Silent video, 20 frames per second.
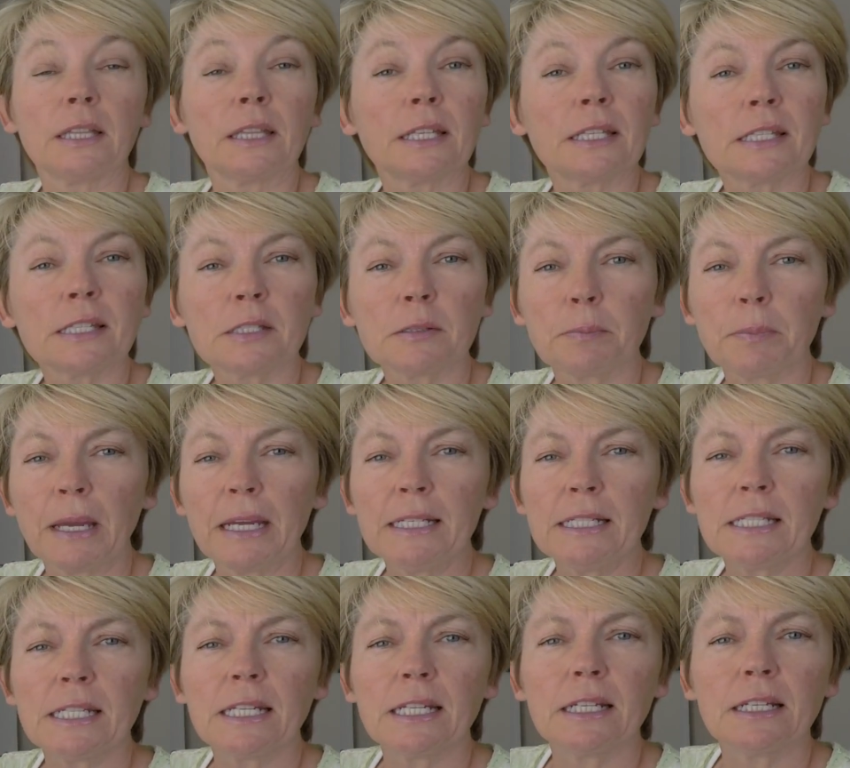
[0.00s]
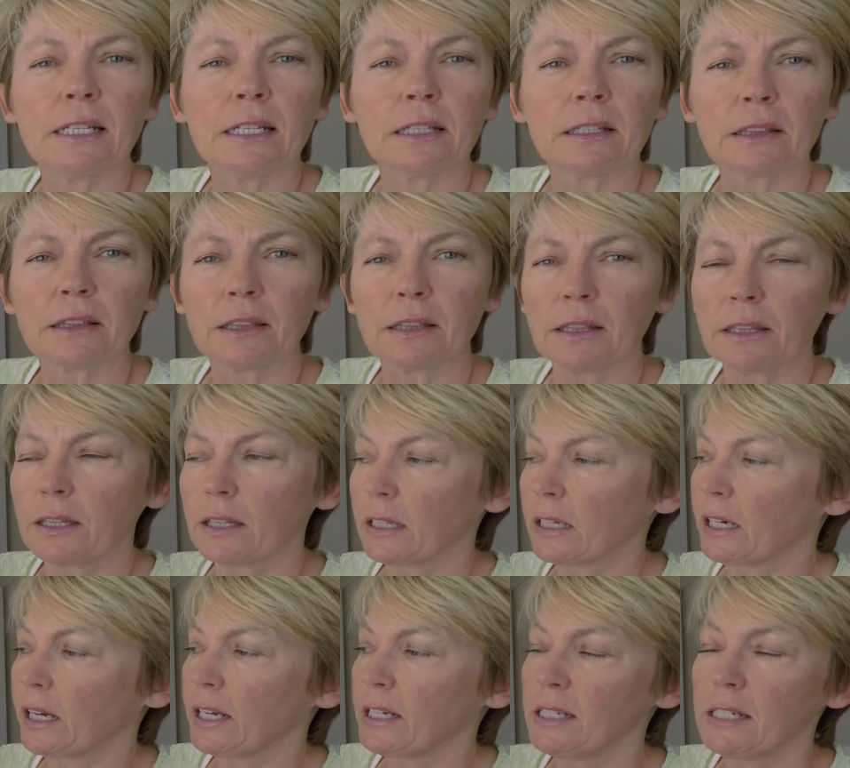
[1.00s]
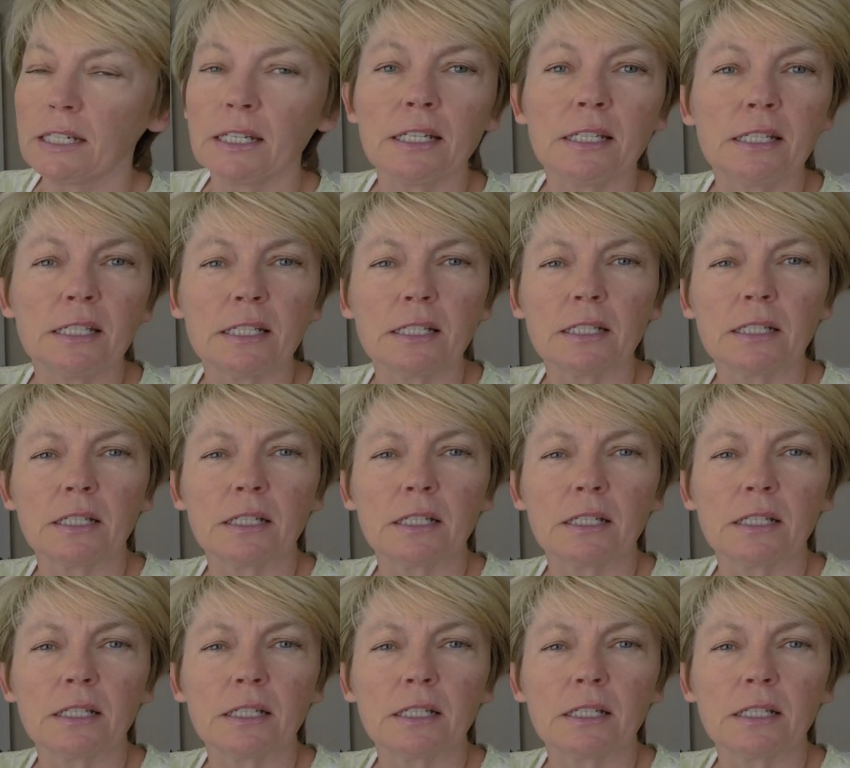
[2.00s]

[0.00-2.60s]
This is a painting that I did